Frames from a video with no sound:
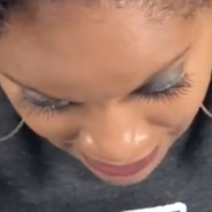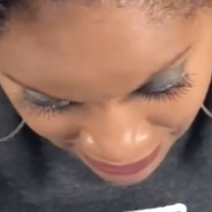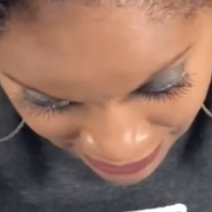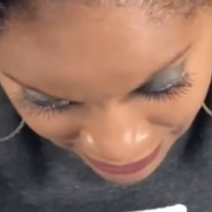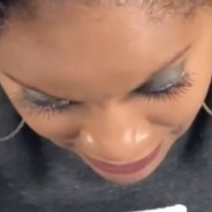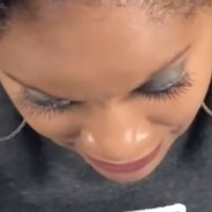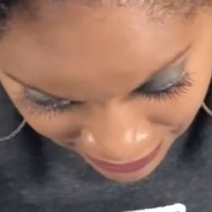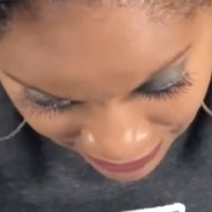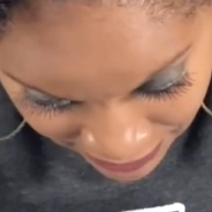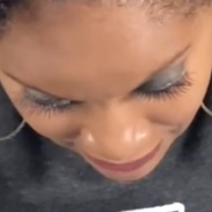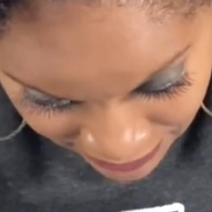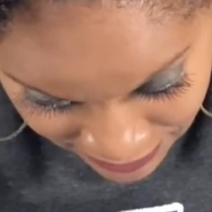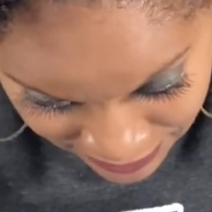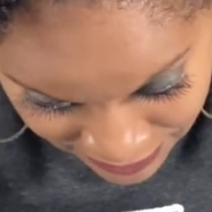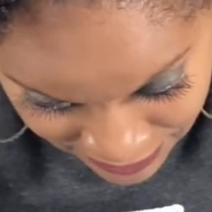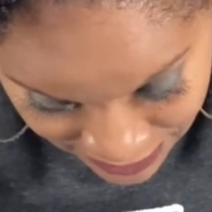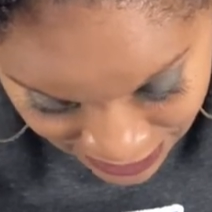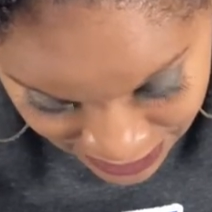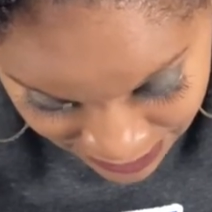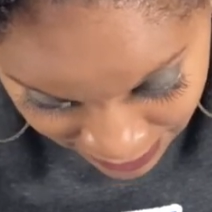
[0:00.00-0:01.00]
Now,
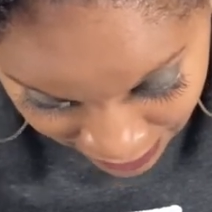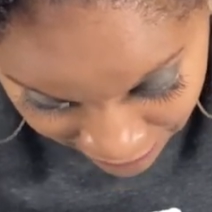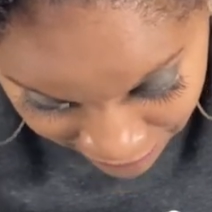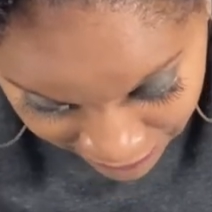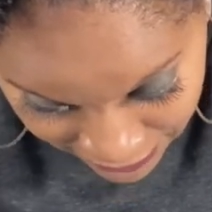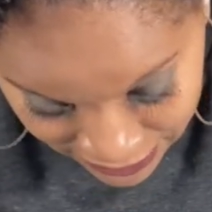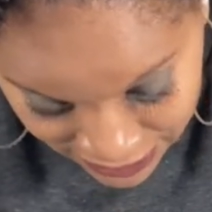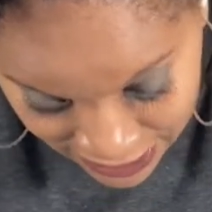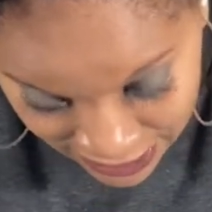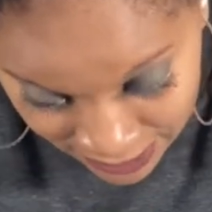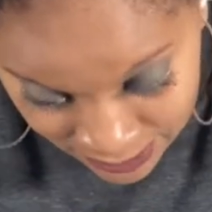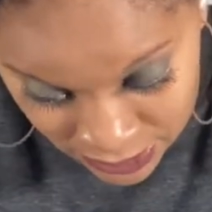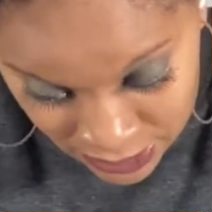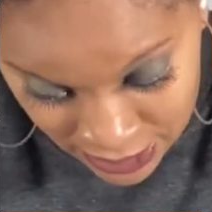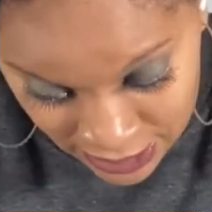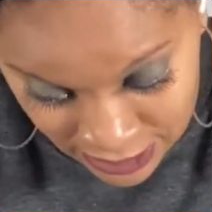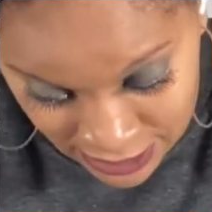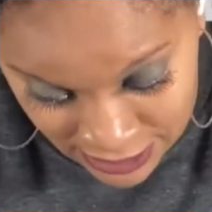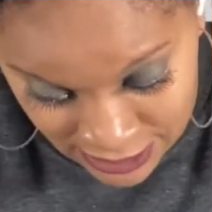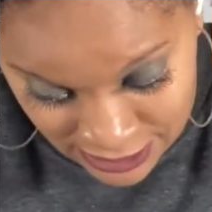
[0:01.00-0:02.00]
this is my first time
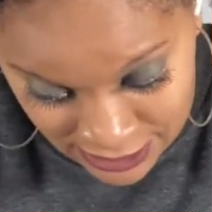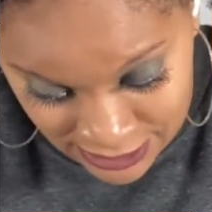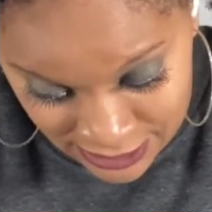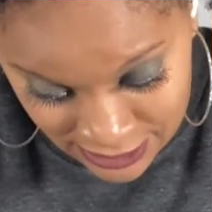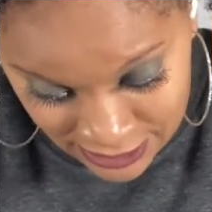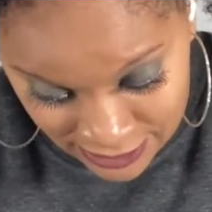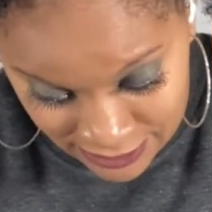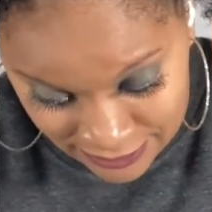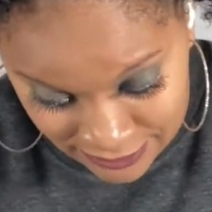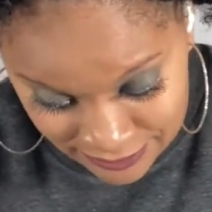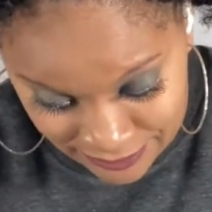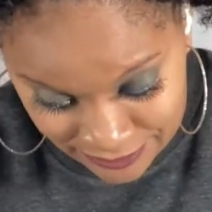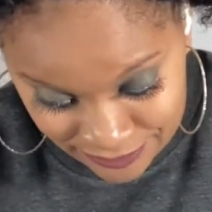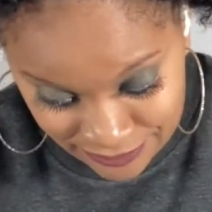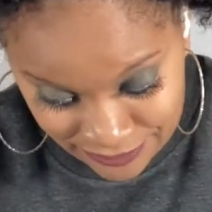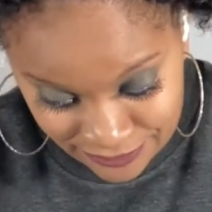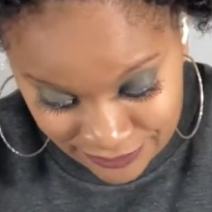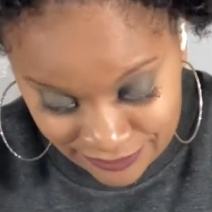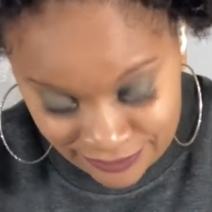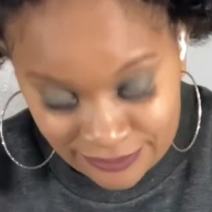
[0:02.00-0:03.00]
trying this, so
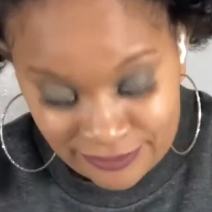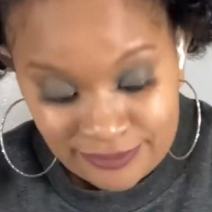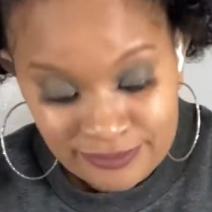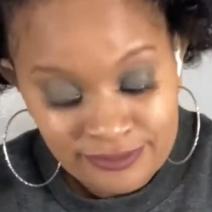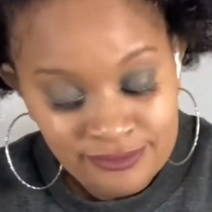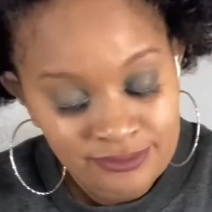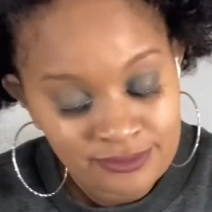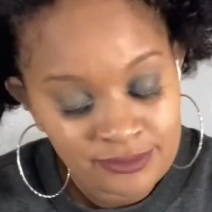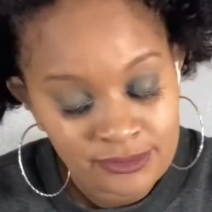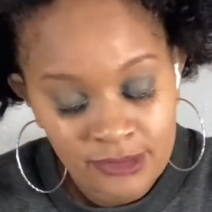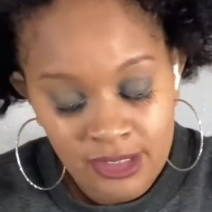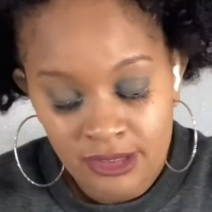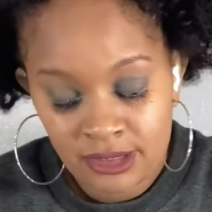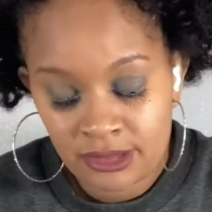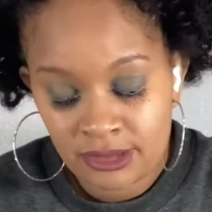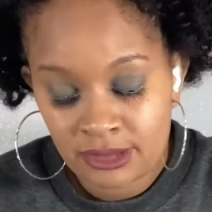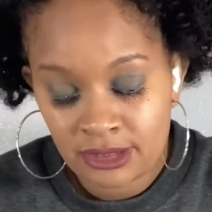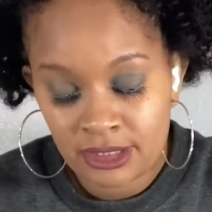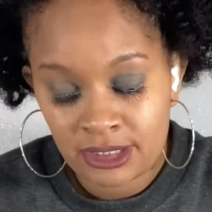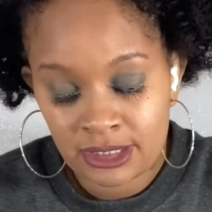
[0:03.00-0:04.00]

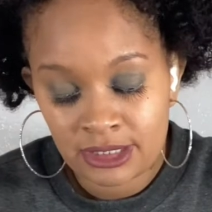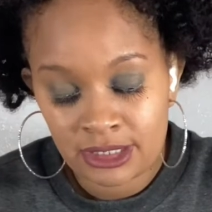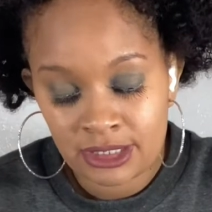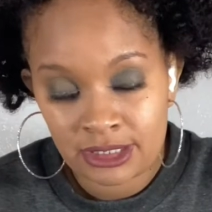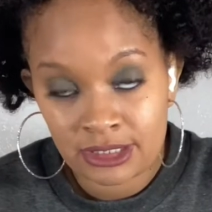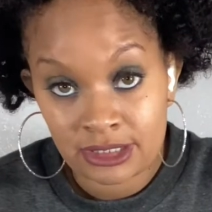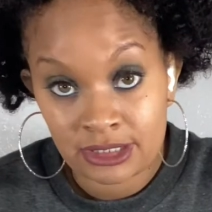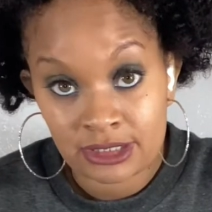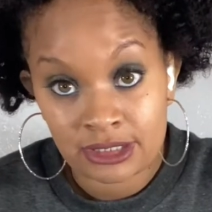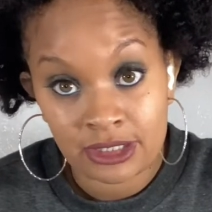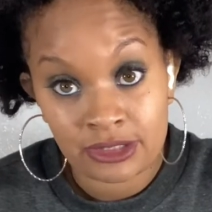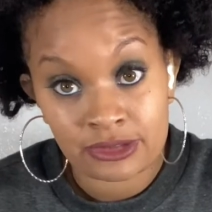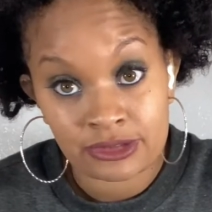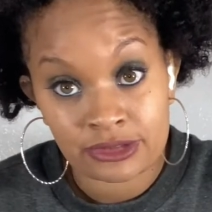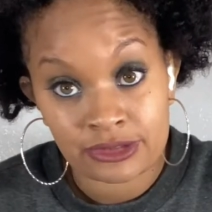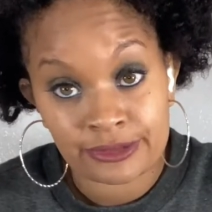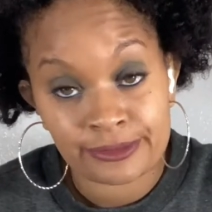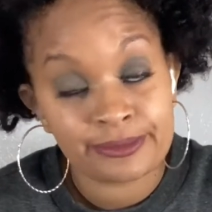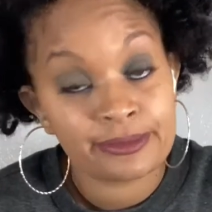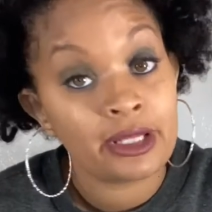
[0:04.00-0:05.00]
again,
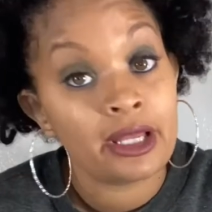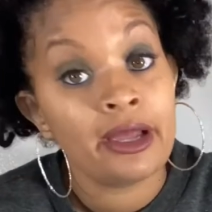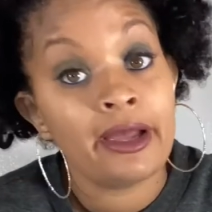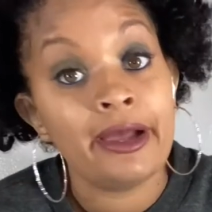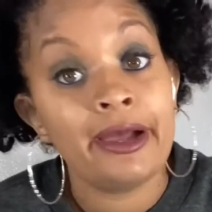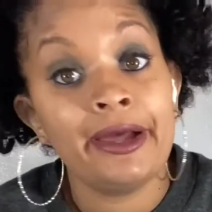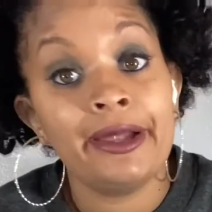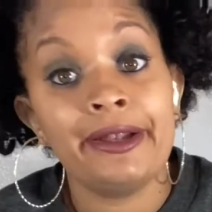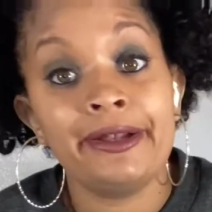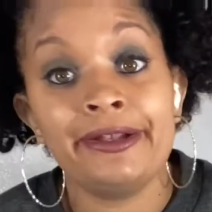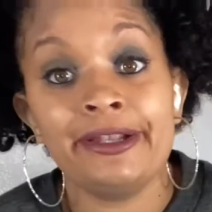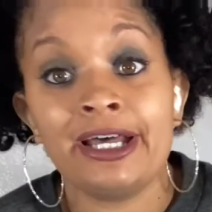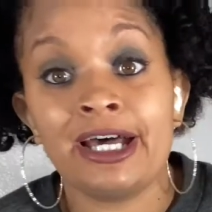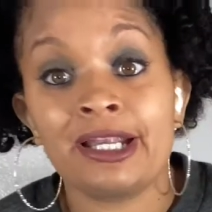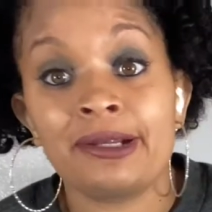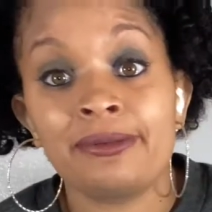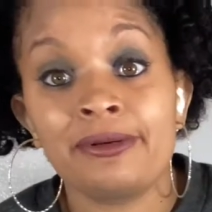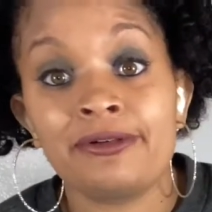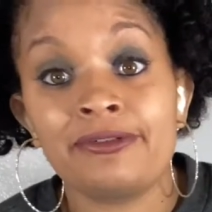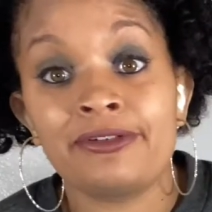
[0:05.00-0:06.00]
disclosure. Not
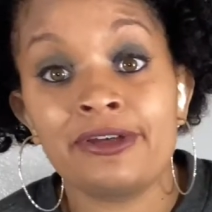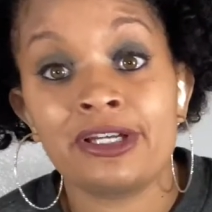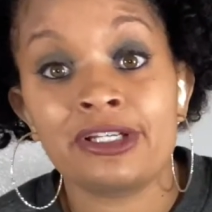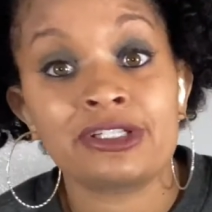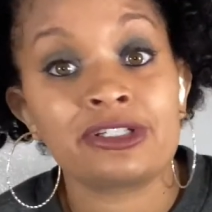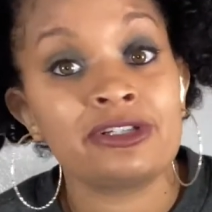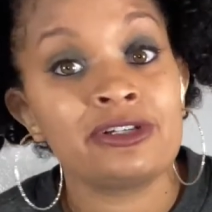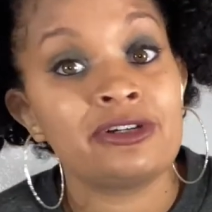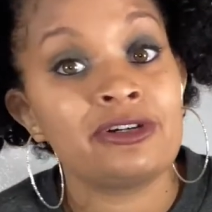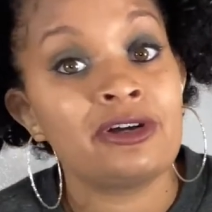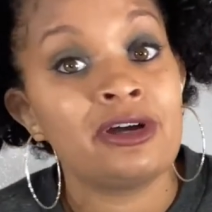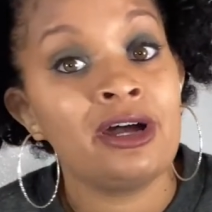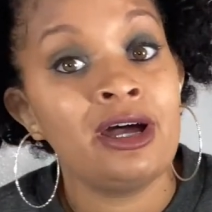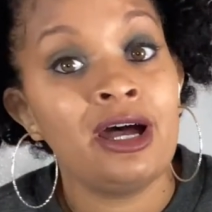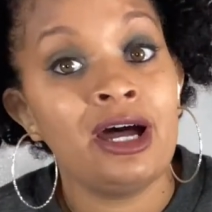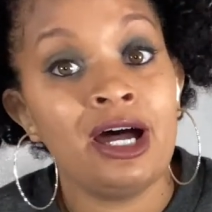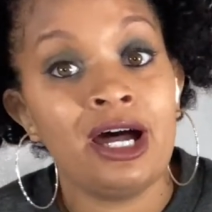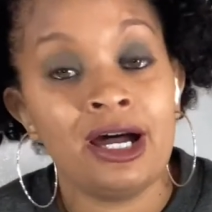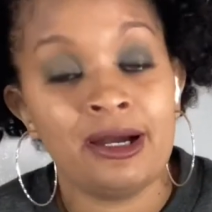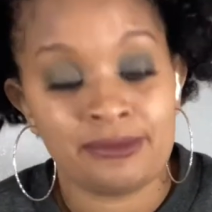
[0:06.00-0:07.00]
a professional.
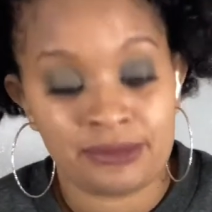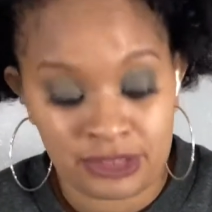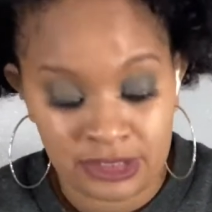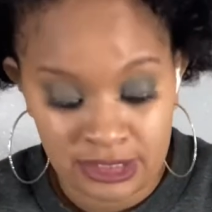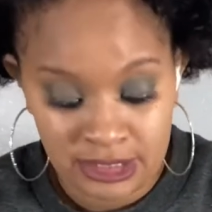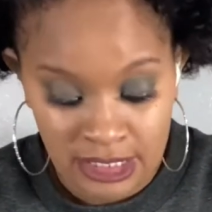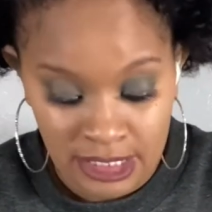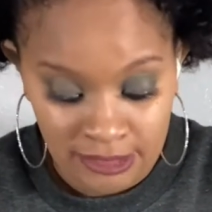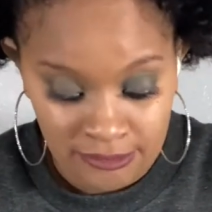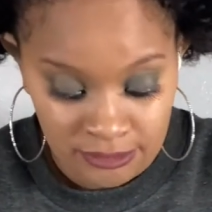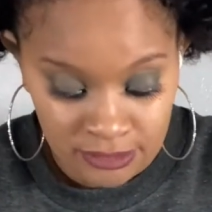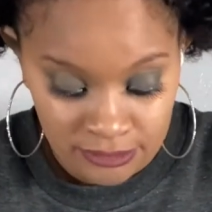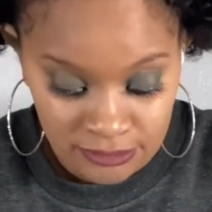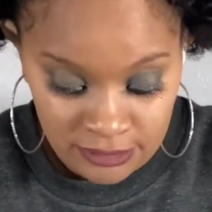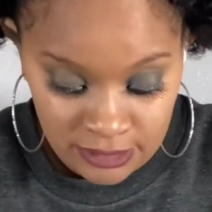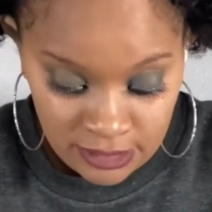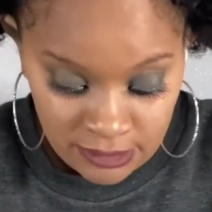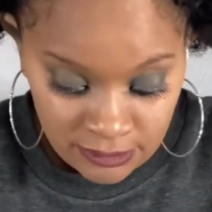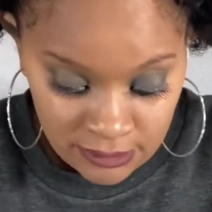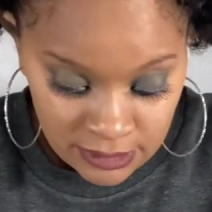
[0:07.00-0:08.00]
I'm just having
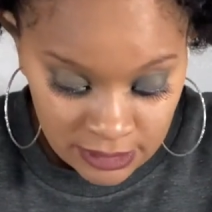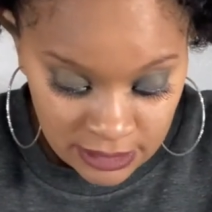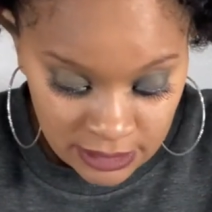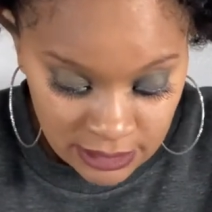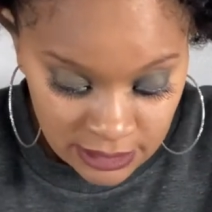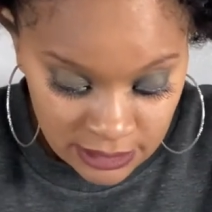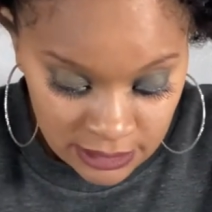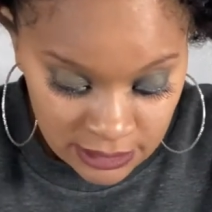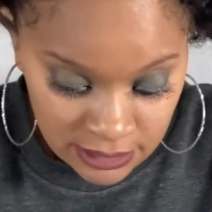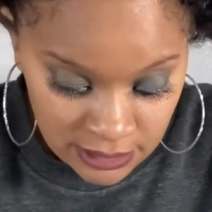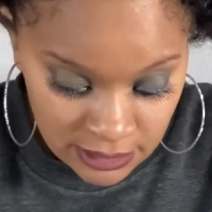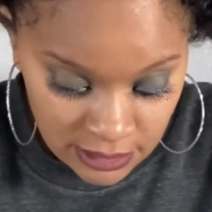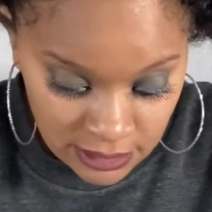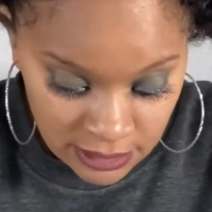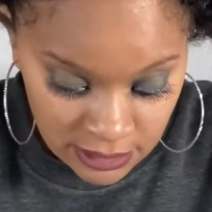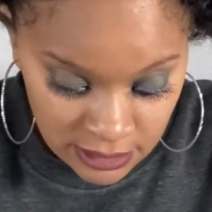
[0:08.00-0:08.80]
fun with this.